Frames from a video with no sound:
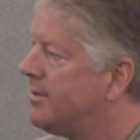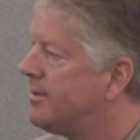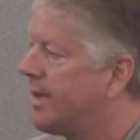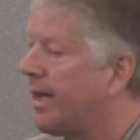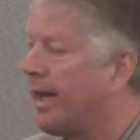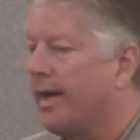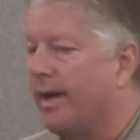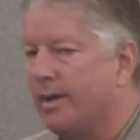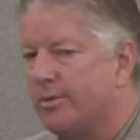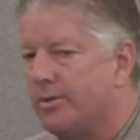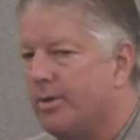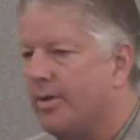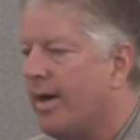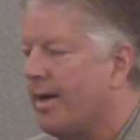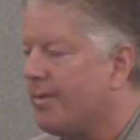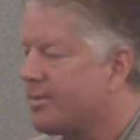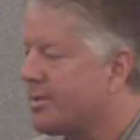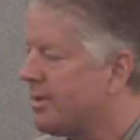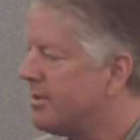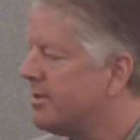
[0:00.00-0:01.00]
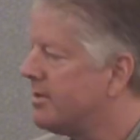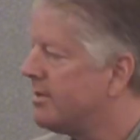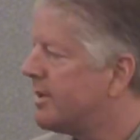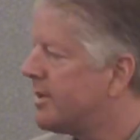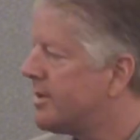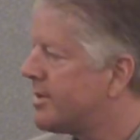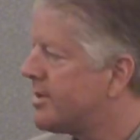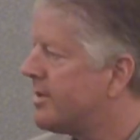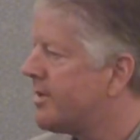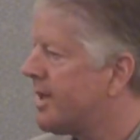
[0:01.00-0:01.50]
Yeah, no,
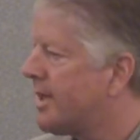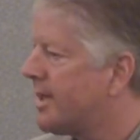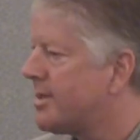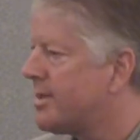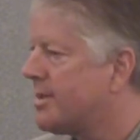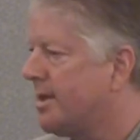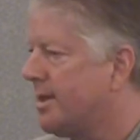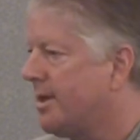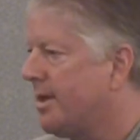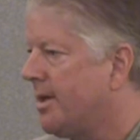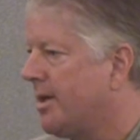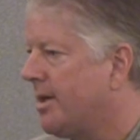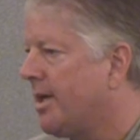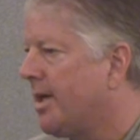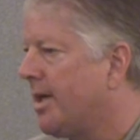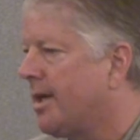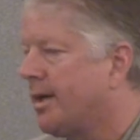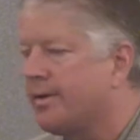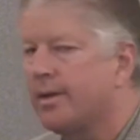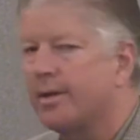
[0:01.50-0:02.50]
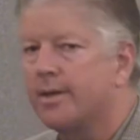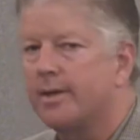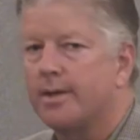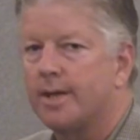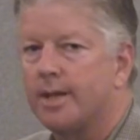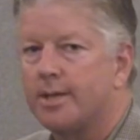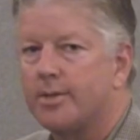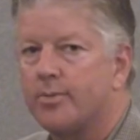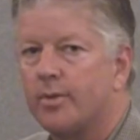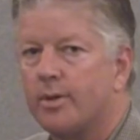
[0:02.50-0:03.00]
absolutely. So and again, I think
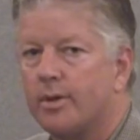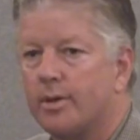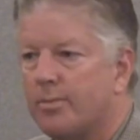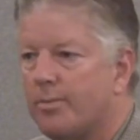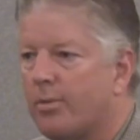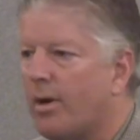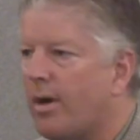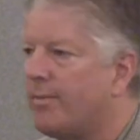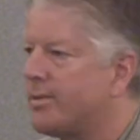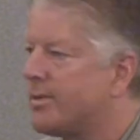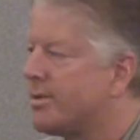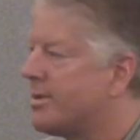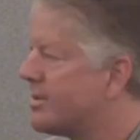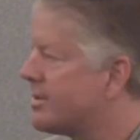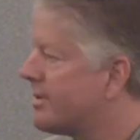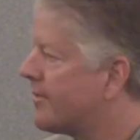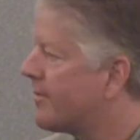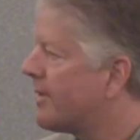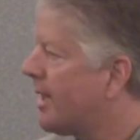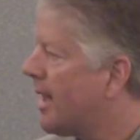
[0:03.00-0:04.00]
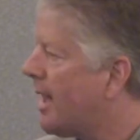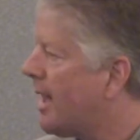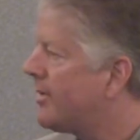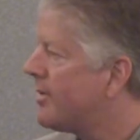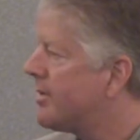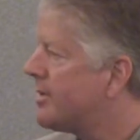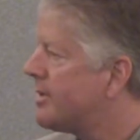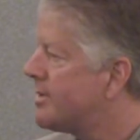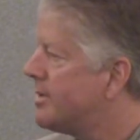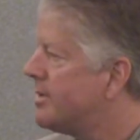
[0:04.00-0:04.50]
that's one of the promises of
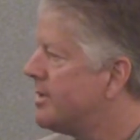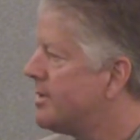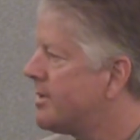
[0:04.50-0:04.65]
cloud is